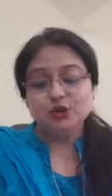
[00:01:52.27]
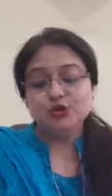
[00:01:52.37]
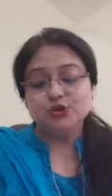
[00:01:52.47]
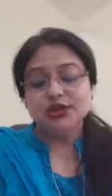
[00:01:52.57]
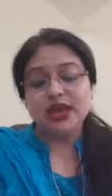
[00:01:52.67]

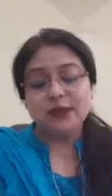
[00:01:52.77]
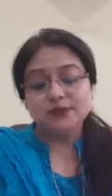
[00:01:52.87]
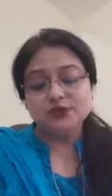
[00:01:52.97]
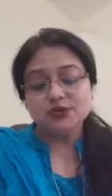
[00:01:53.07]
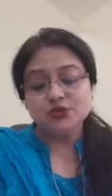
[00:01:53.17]
to the
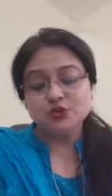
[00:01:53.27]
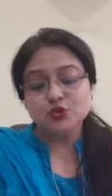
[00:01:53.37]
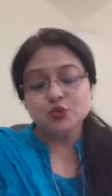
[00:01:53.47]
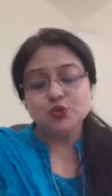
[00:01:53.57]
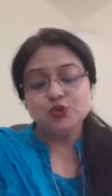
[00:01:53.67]
absent
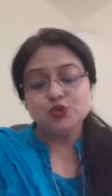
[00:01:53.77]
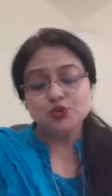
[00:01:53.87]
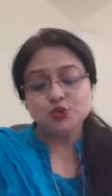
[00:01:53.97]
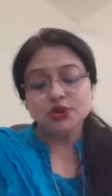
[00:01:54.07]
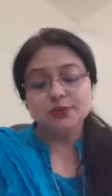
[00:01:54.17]
or
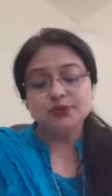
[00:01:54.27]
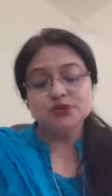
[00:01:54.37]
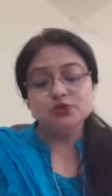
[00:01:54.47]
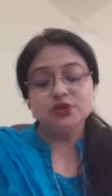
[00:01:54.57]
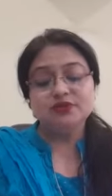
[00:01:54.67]
to a
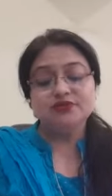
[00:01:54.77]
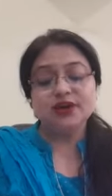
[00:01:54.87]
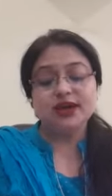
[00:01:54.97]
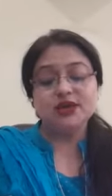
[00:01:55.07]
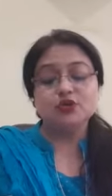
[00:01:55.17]

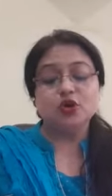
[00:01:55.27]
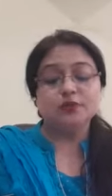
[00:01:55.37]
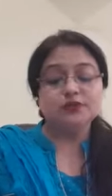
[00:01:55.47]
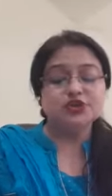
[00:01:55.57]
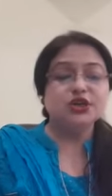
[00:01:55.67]
personified
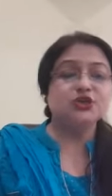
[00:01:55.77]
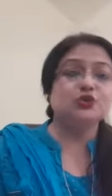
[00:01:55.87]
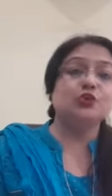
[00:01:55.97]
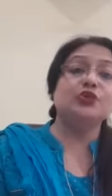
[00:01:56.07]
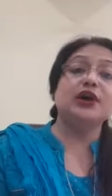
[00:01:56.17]

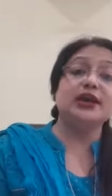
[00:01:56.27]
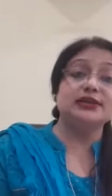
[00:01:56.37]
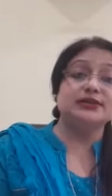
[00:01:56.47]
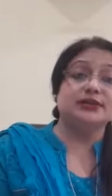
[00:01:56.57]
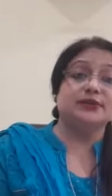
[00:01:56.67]
object or
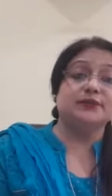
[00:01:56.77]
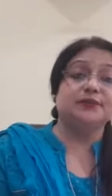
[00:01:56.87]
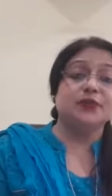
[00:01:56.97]
idea